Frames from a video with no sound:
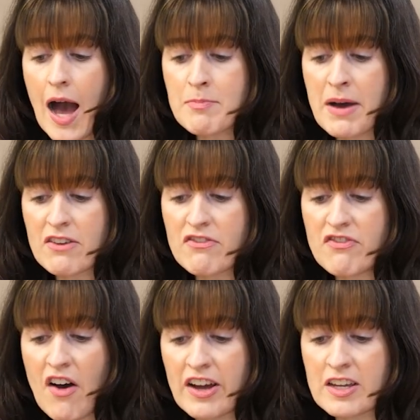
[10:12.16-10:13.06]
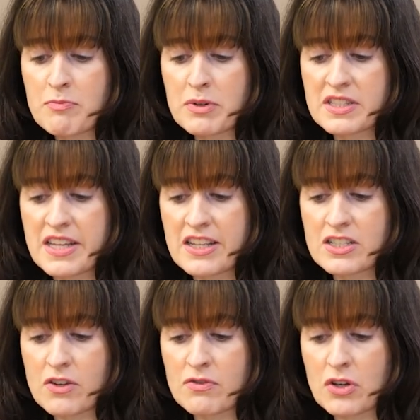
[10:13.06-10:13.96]
About
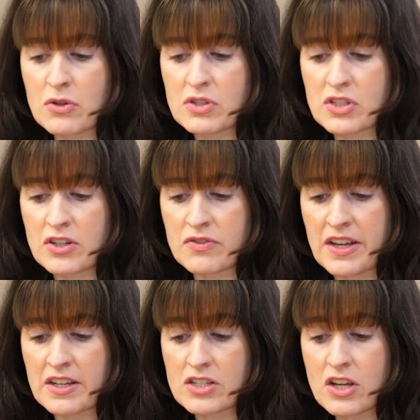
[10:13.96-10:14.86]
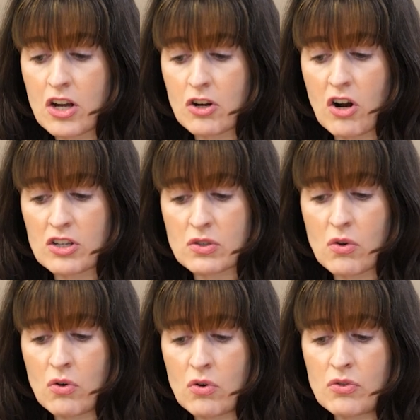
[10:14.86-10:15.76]
5% of those surveyed across
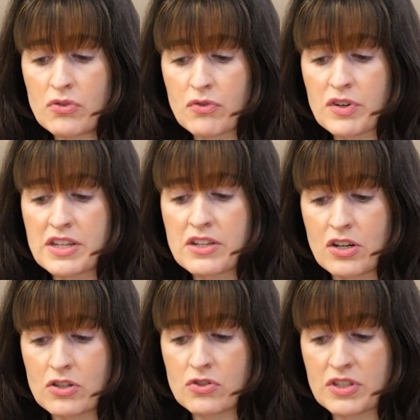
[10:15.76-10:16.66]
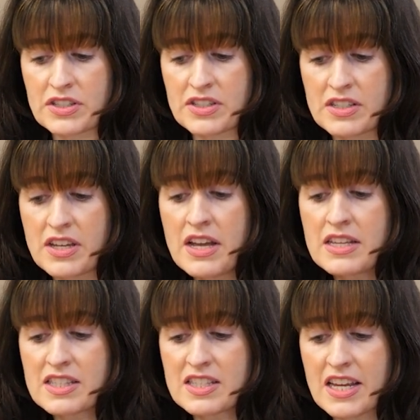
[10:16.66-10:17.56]
all 3 countries
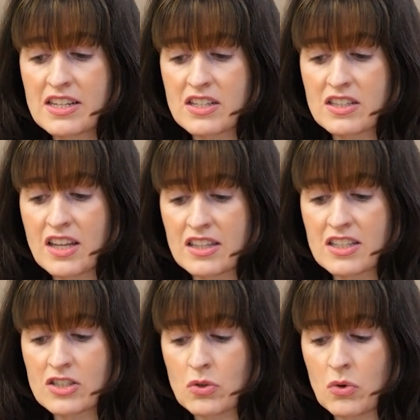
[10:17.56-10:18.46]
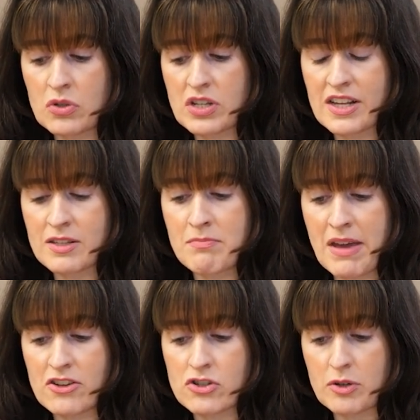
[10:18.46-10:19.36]
stated that they saw it as a
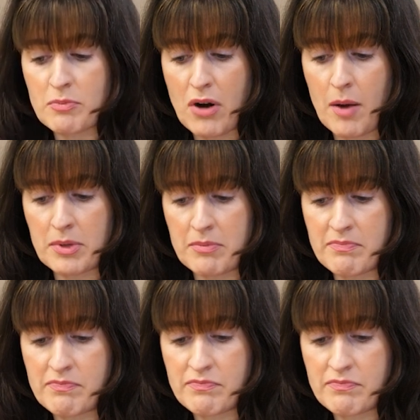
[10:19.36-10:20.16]
major problem.